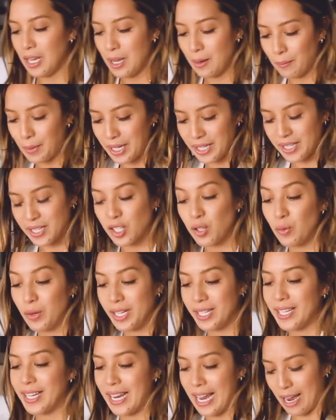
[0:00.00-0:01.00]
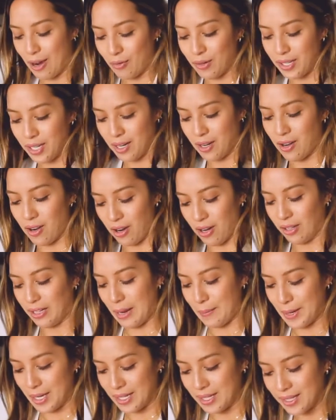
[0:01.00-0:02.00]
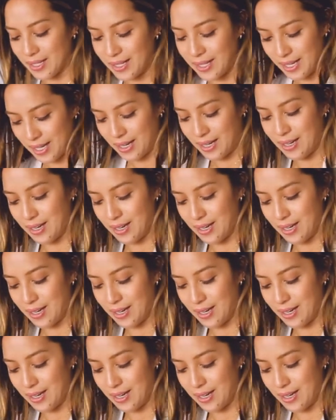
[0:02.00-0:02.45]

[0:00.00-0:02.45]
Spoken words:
by squeezing out our lemons